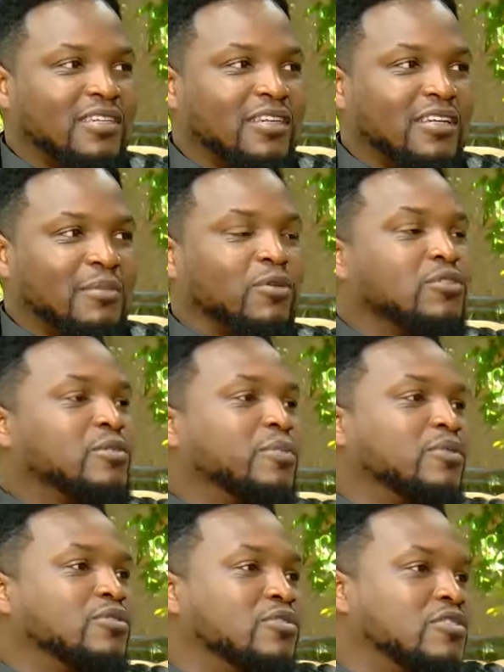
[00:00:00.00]
Because he
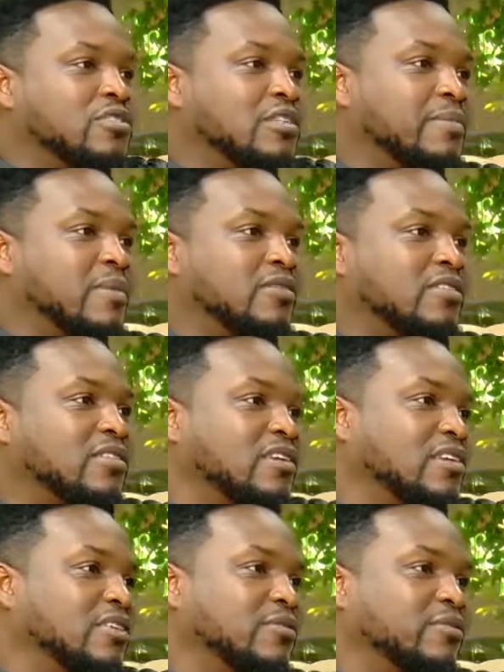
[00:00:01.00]
produced it about
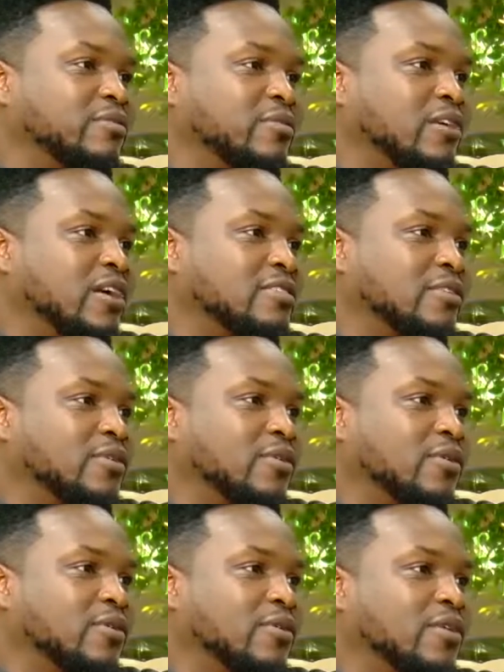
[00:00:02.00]
3 or 4 years
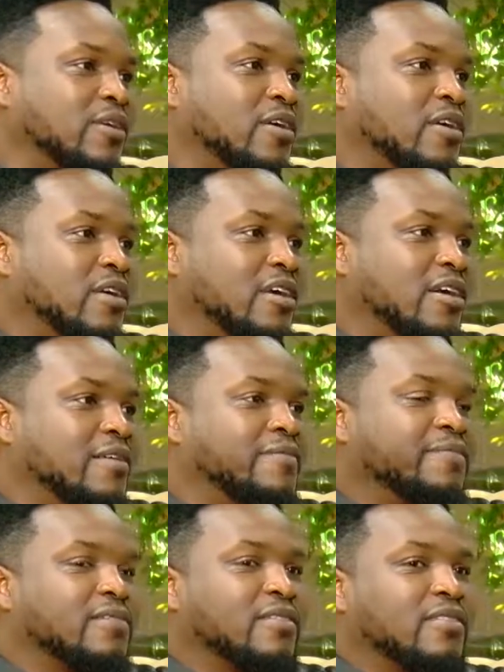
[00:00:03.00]
ago. Yeah.
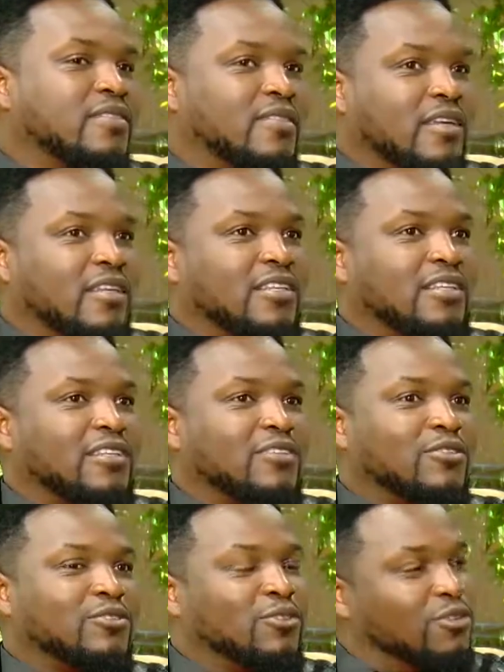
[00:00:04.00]
Then
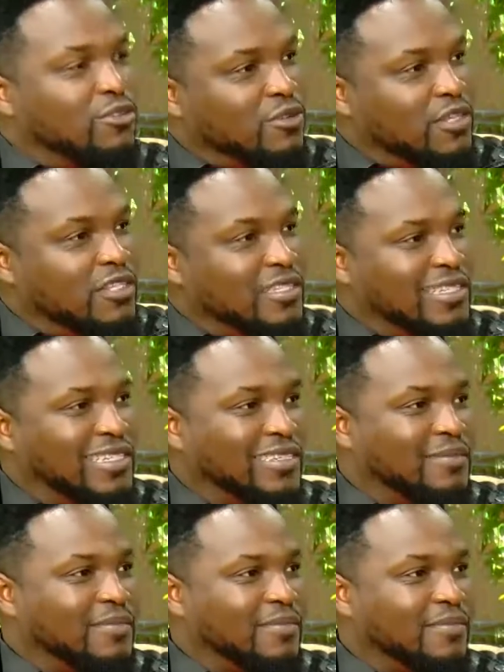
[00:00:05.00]
you don't know his
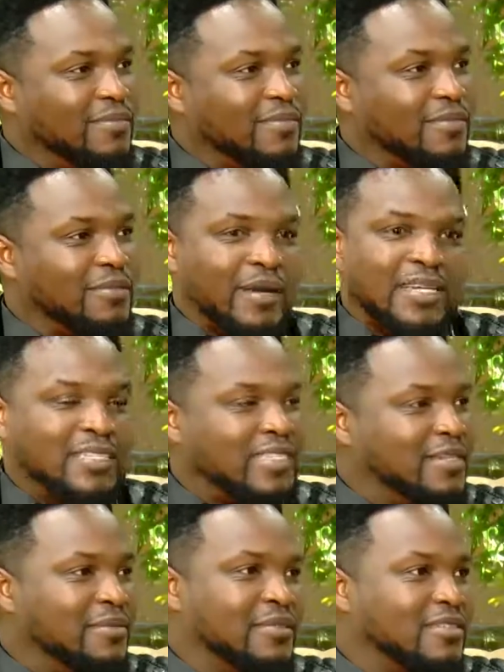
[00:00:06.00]
team. My
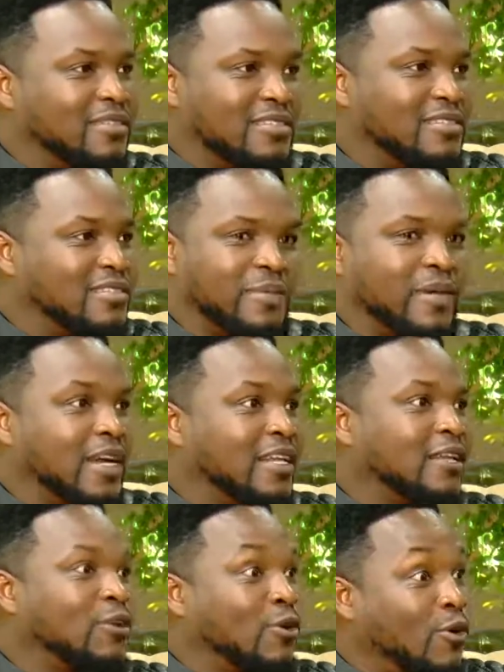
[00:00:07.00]
team is
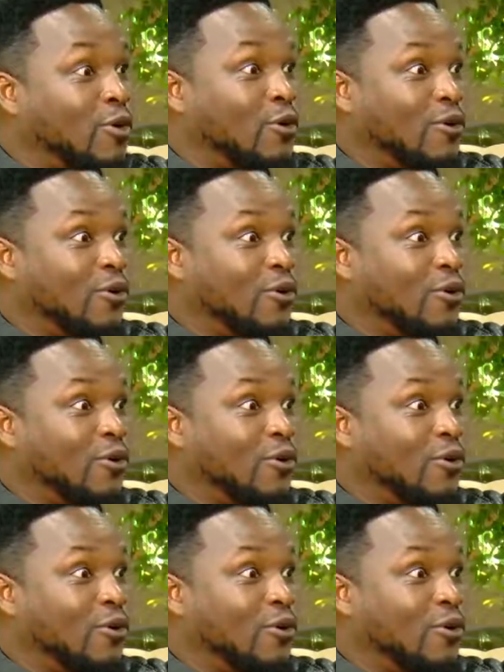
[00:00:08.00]
typically local.